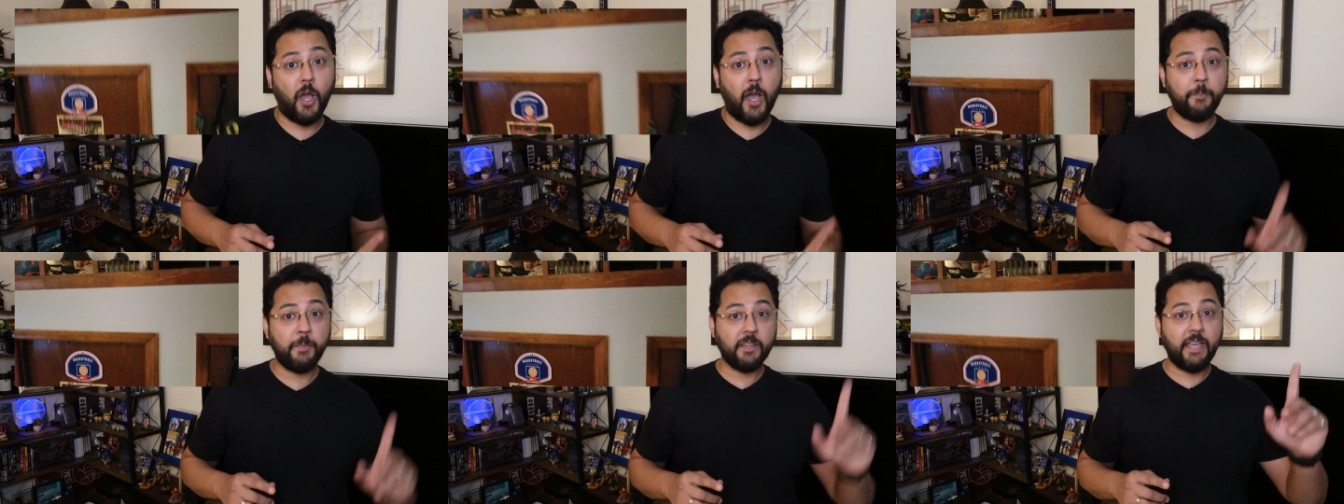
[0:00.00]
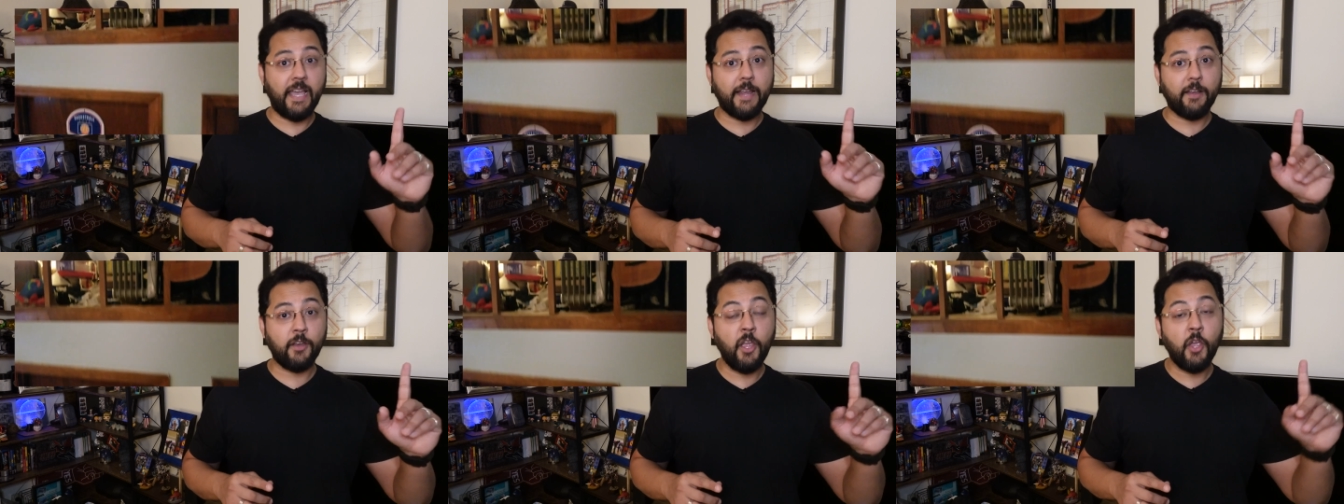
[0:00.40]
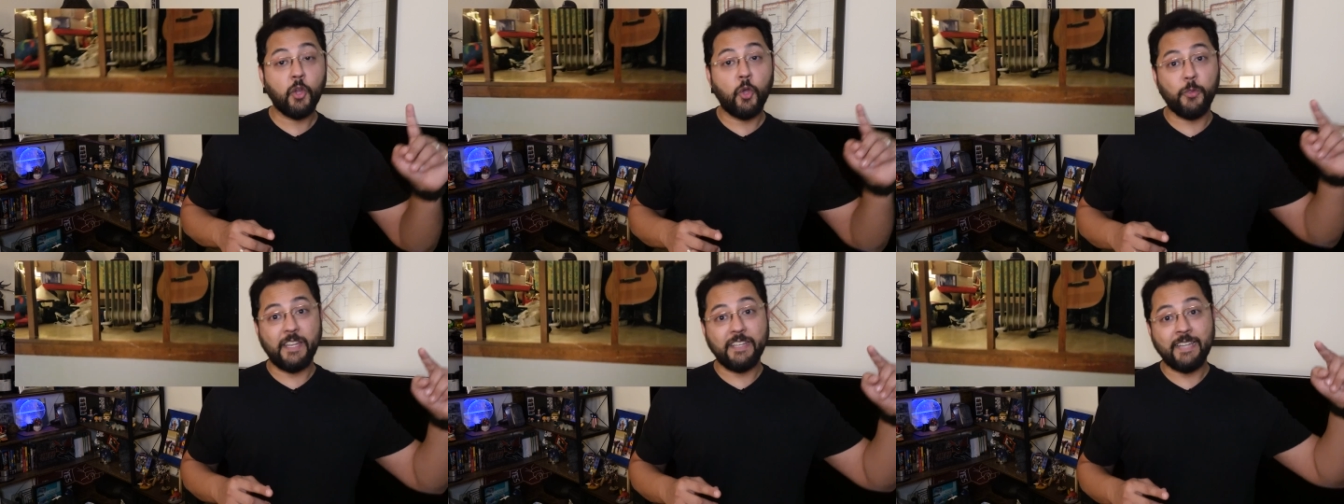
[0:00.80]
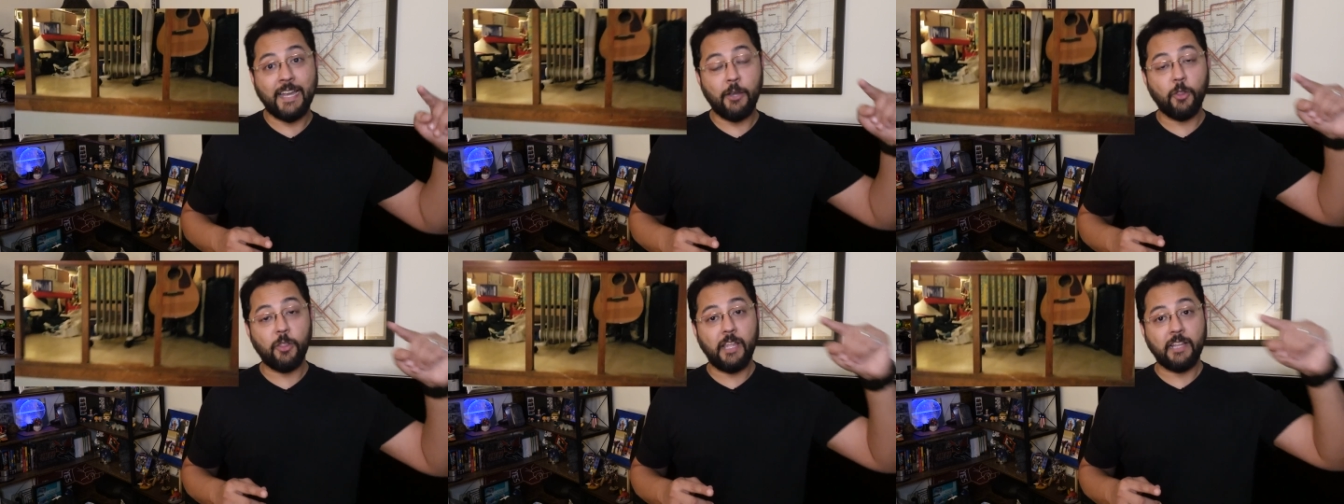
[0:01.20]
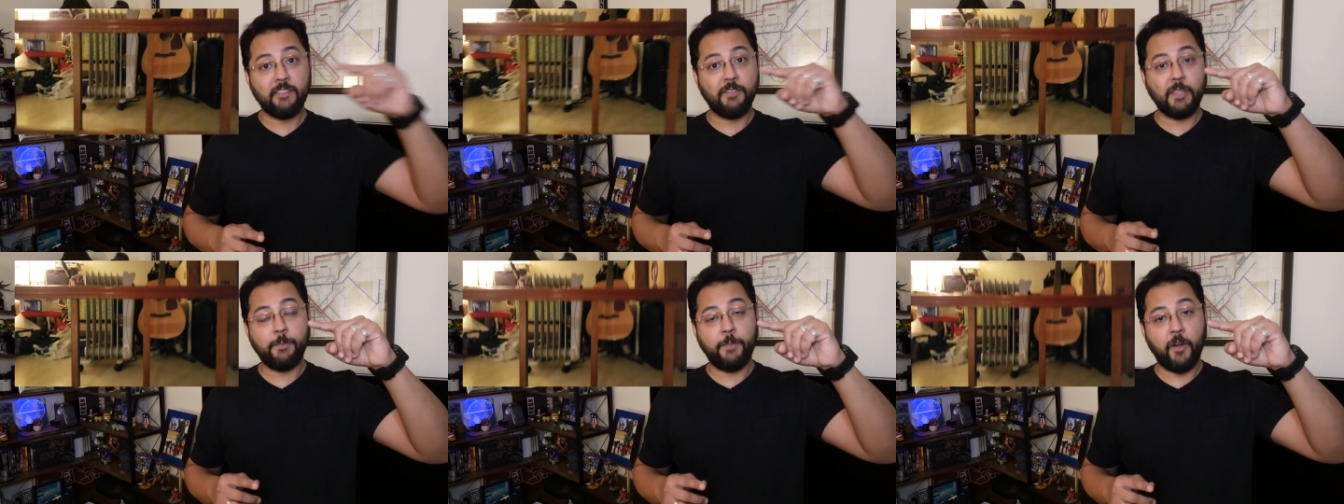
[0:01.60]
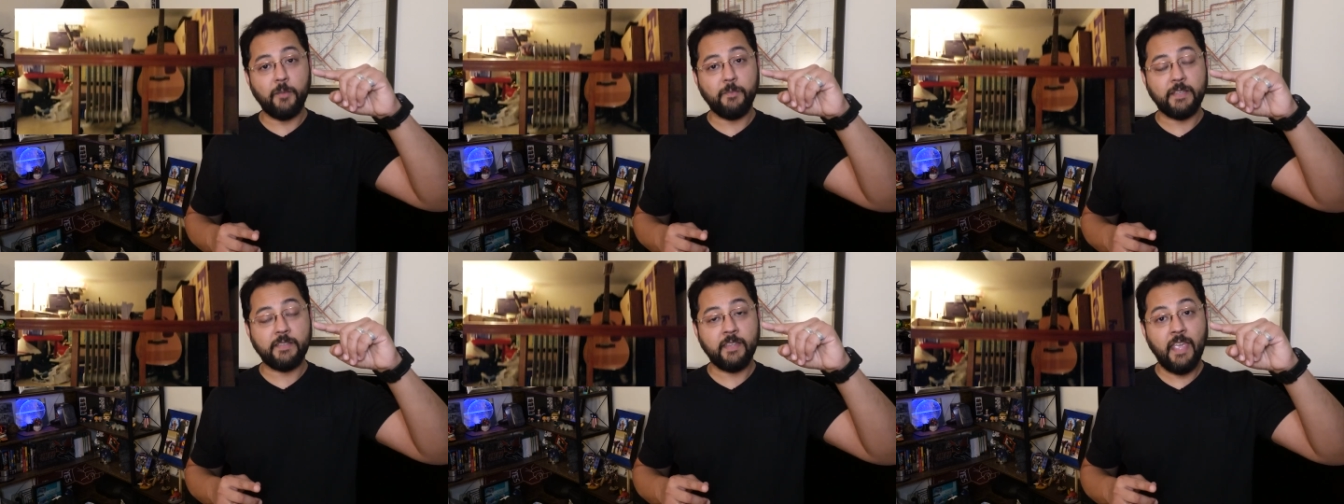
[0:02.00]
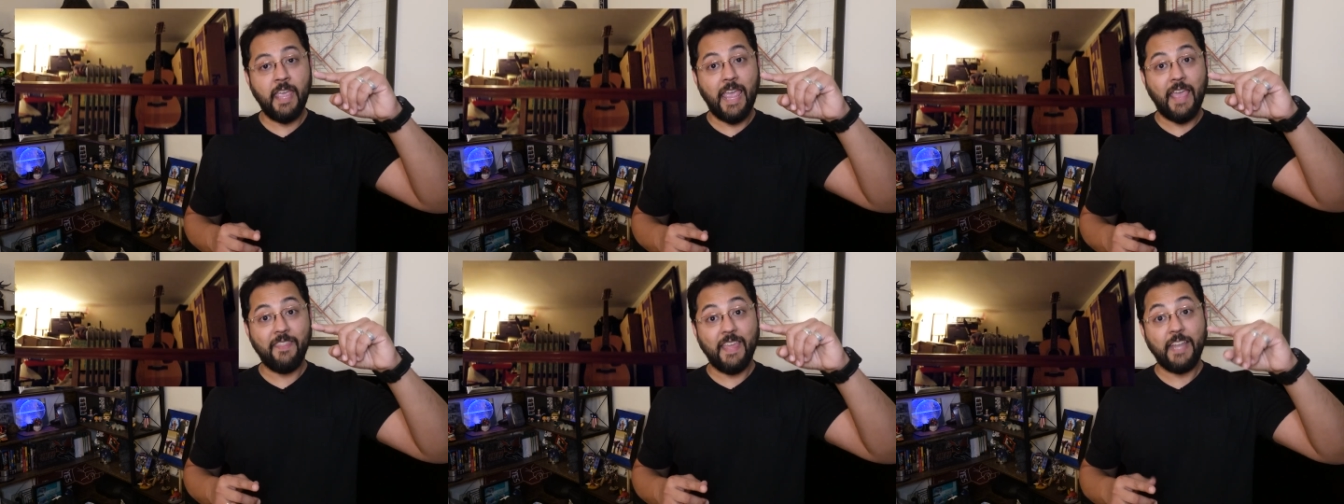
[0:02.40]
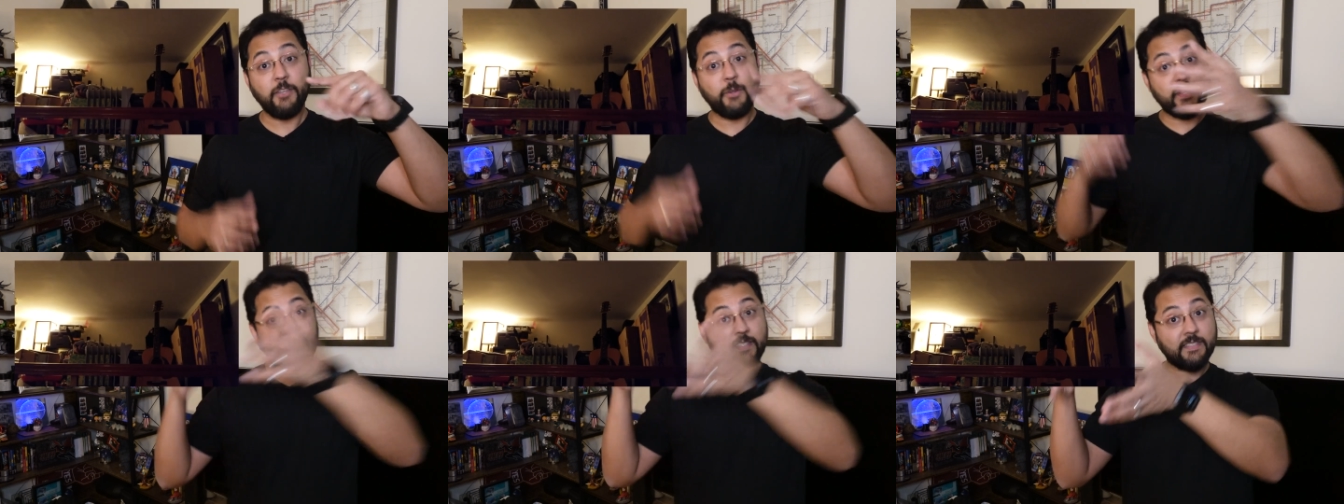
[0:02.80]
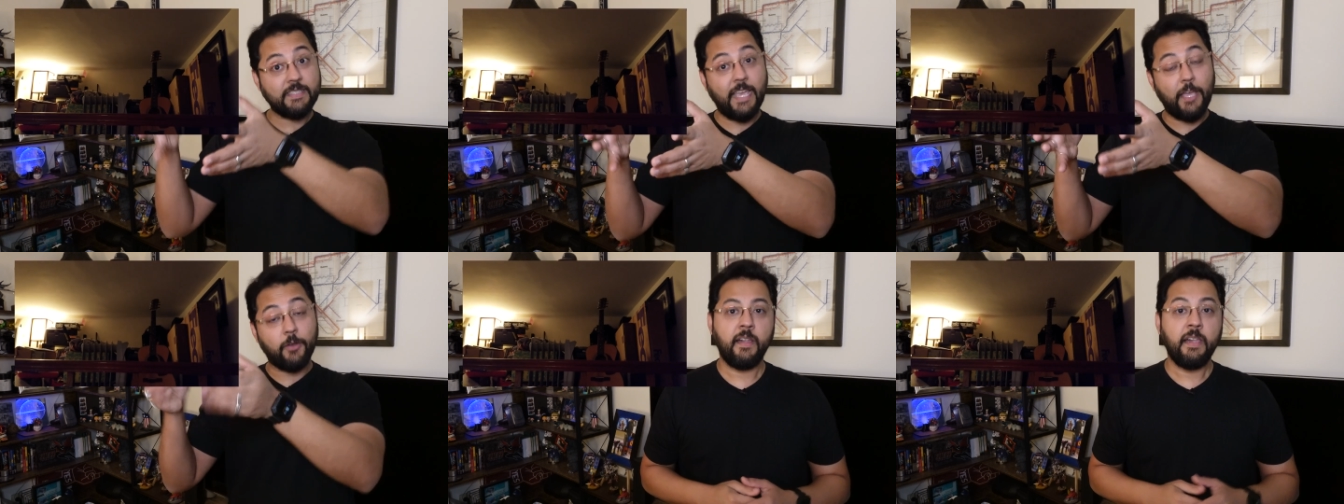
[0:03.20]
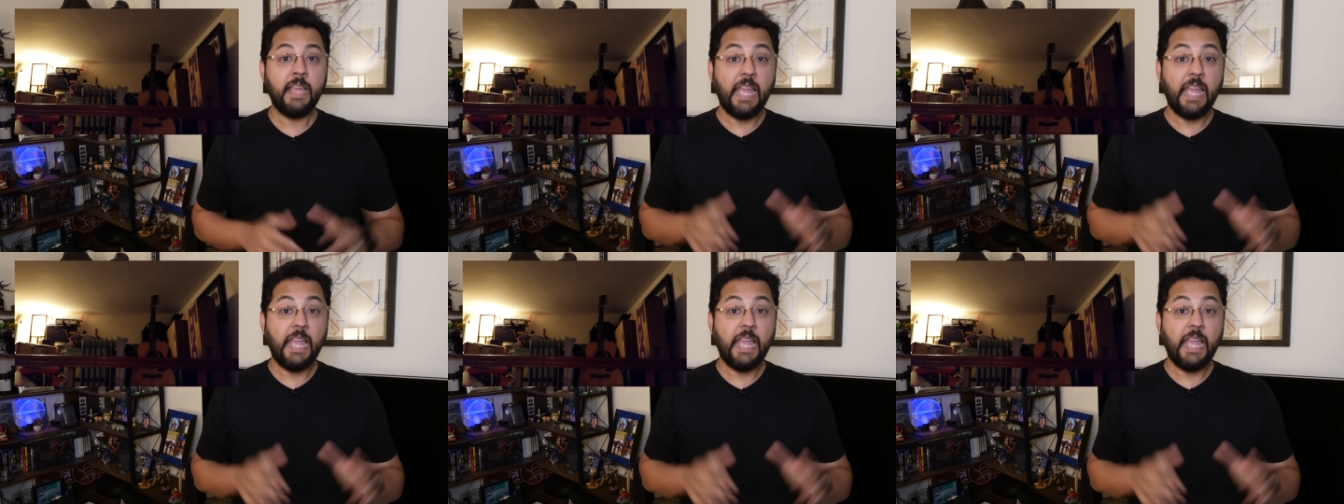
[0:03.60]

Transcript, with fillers: up a ladder, go the entire length of the apartment, and then you could sit down.